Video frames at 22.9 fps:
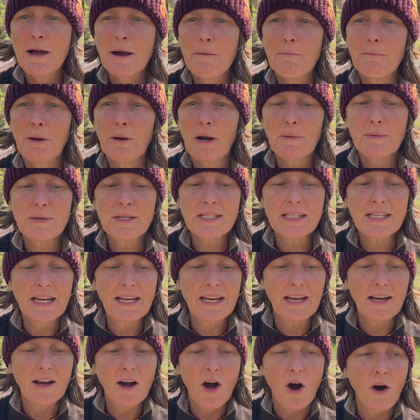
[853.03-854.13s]
but I was
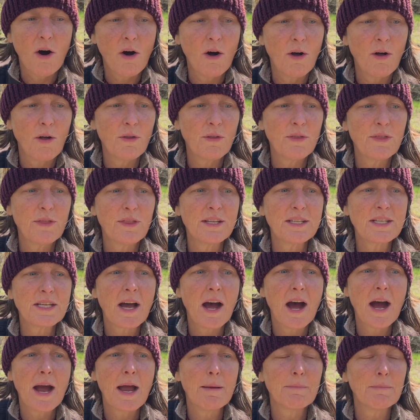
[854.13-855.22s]
singing all the
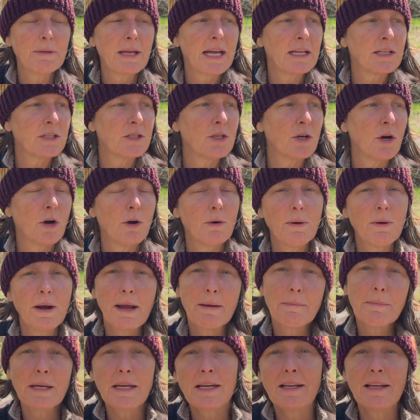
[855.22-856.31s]
time, like do,
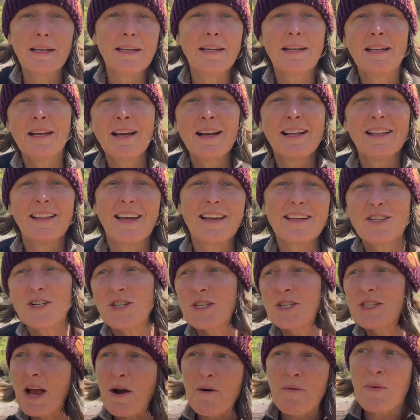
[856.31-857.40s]
re, mi, like
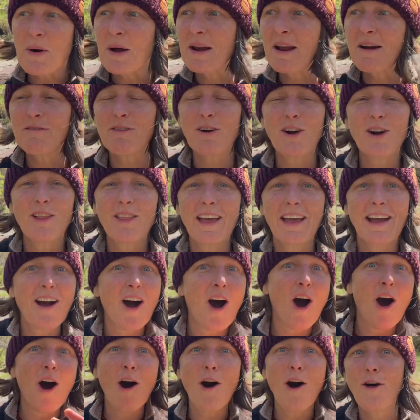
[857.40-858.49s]
just whatever, like
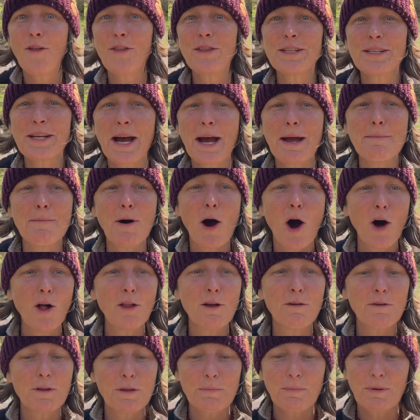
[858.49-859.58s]
all the time, all
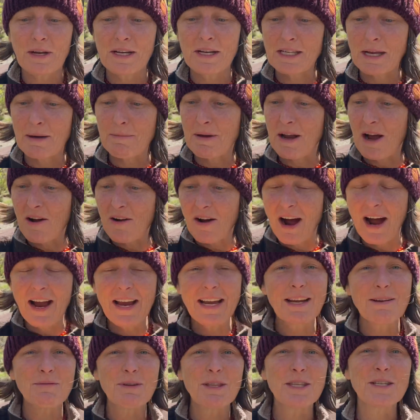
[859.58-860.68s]
over the place. I'd be out
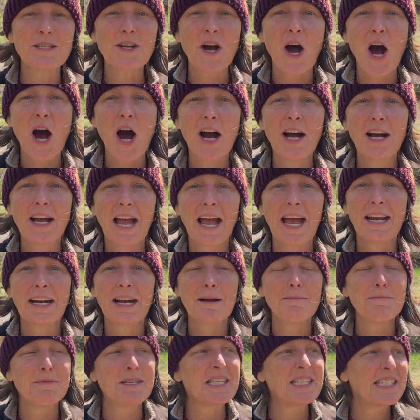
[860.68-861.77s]
hiking with the dog and
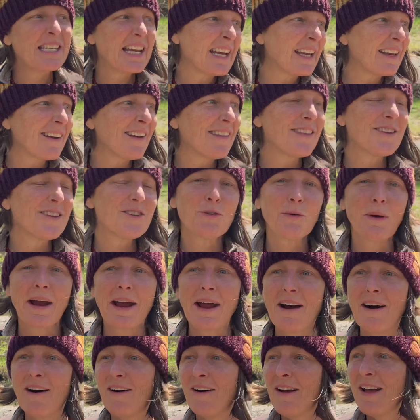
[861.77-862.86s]
I'm singing on the
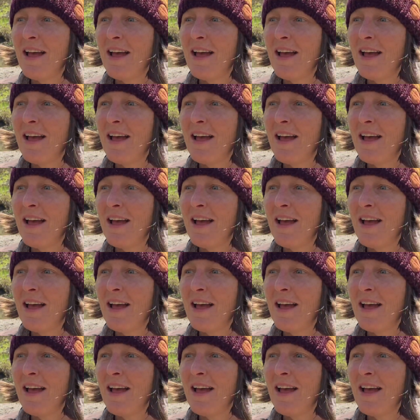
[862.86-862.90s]
trail.